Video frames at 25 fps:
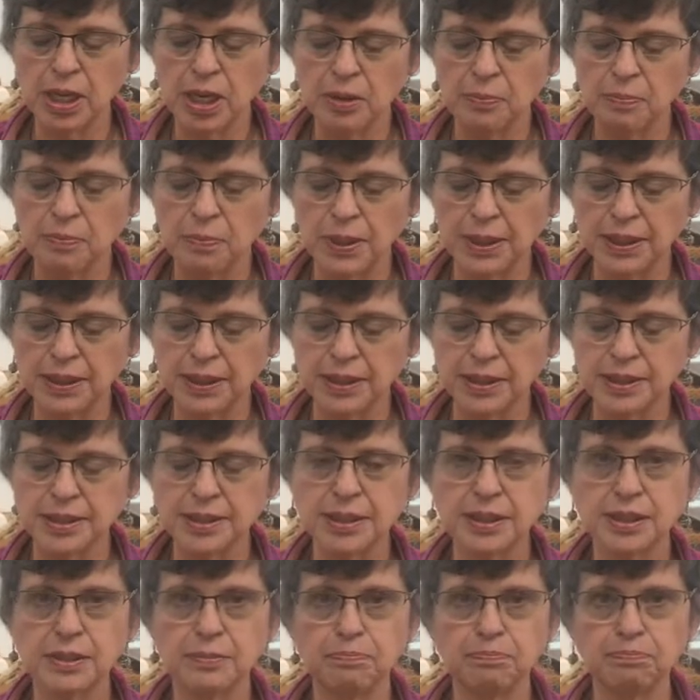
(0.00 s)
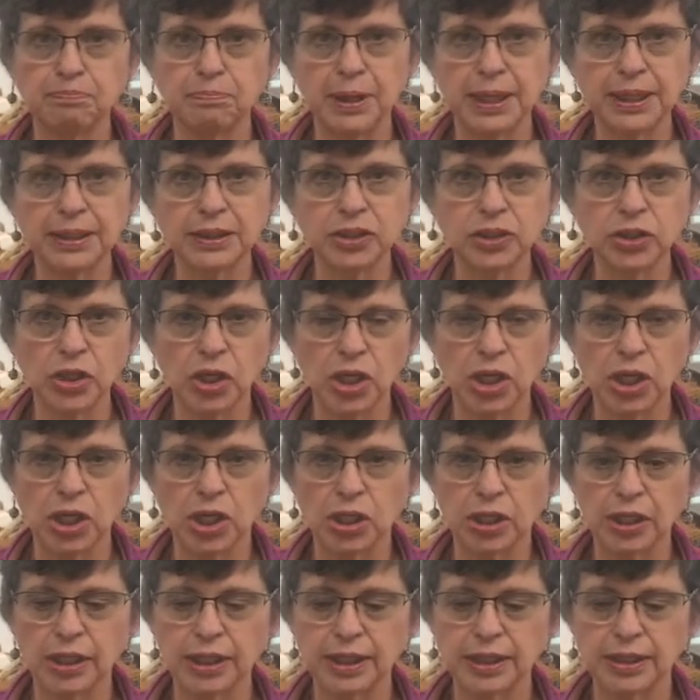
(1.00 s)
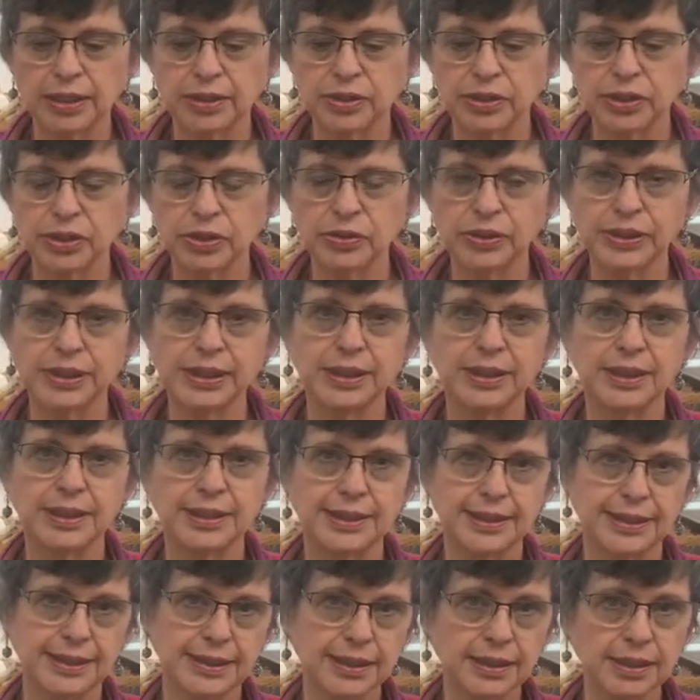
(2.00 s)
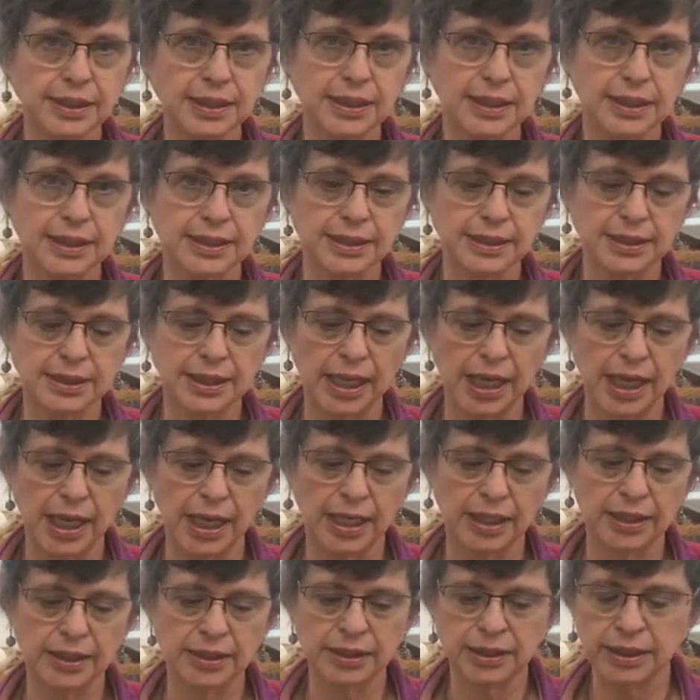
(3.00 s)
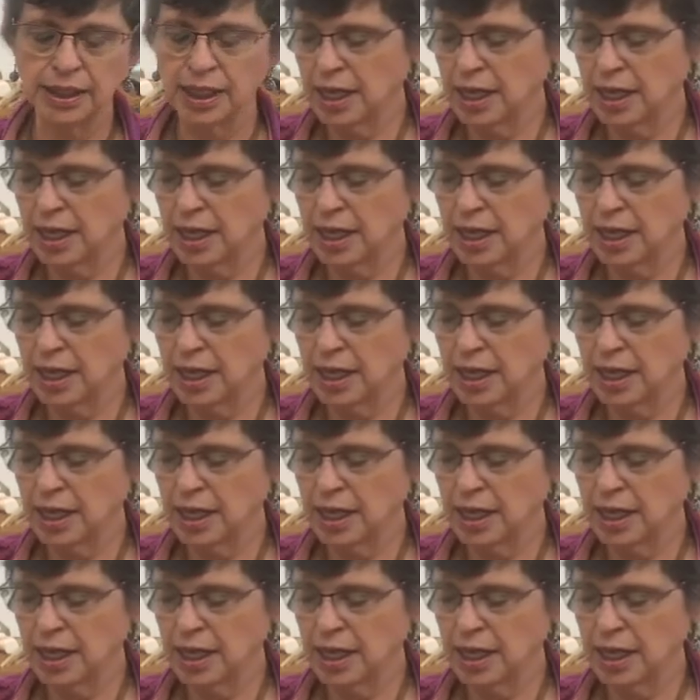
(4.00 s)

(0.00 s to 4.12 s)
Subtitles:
but the Cement-All is using the silica sand,